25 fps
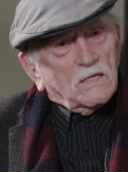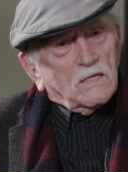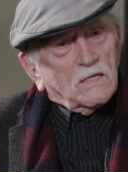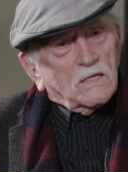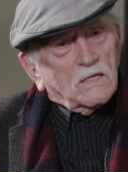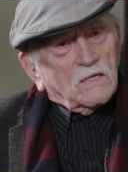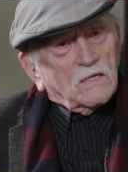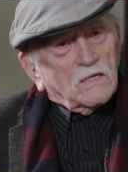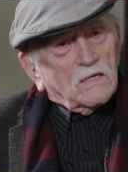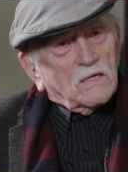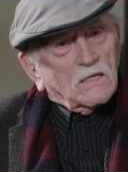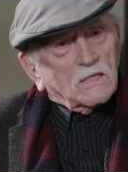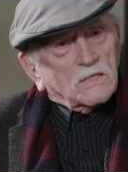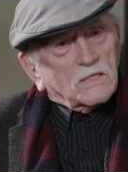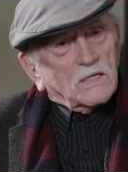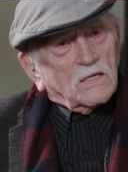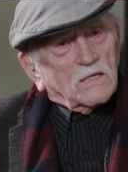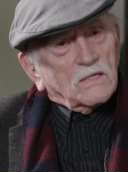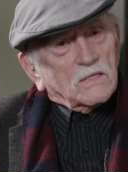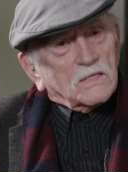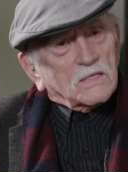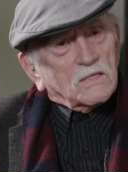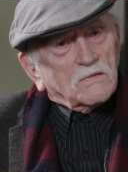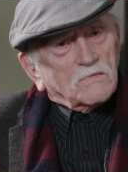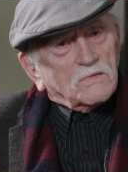Mm.
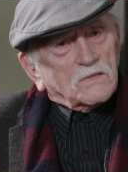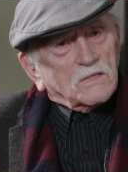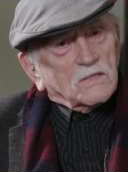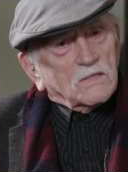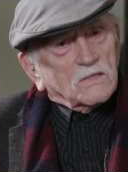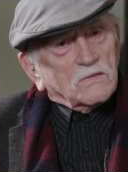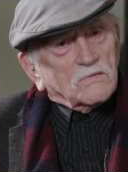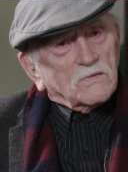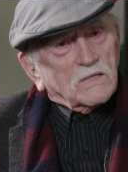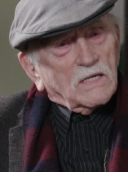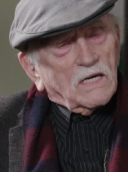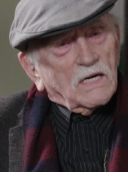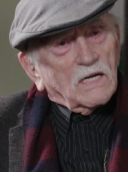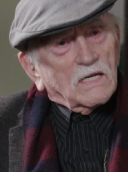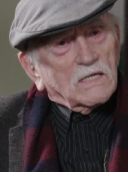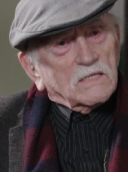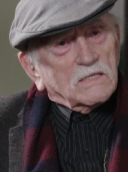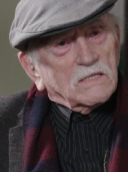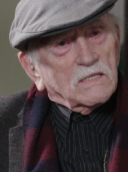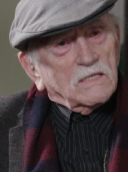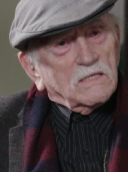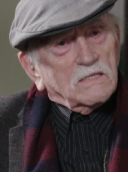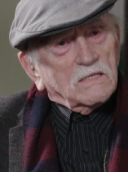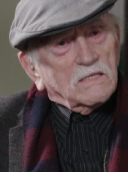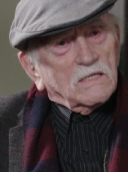alternative to the
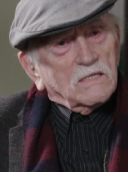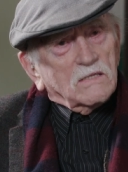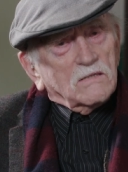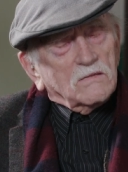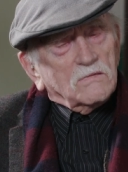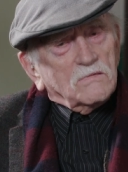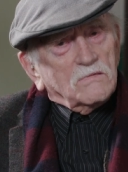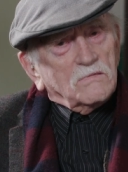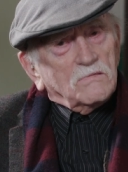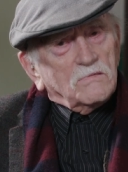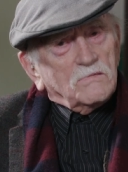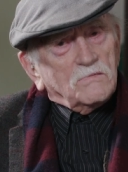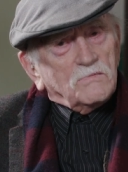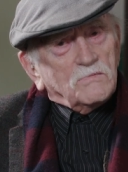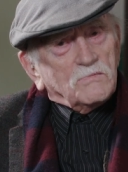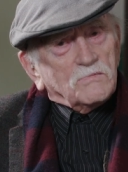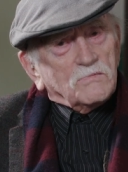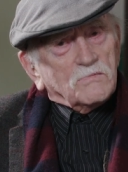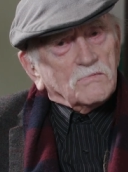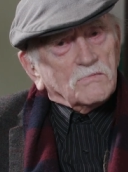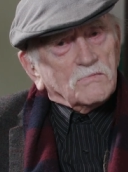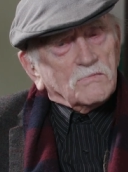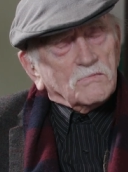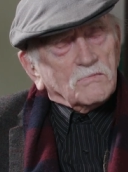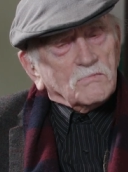reality, you know.
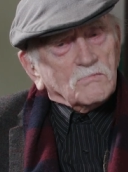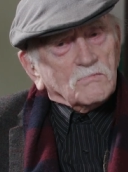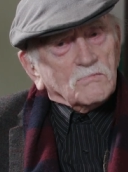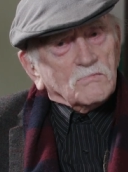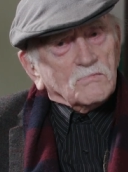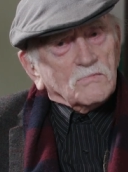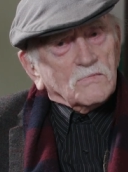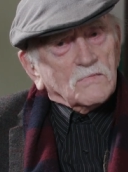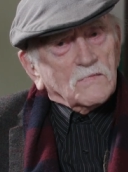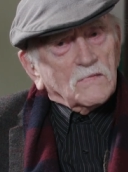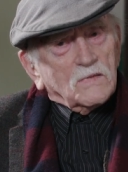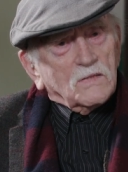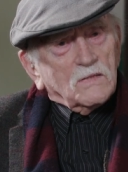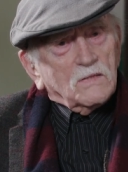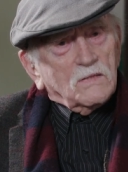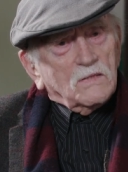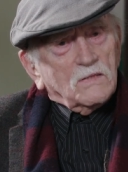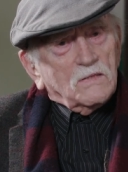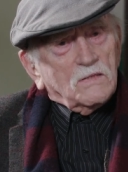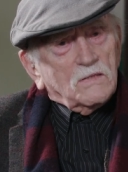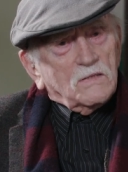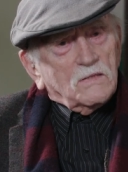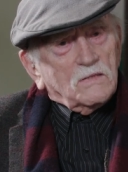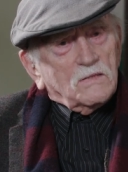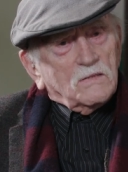Mm-hmm.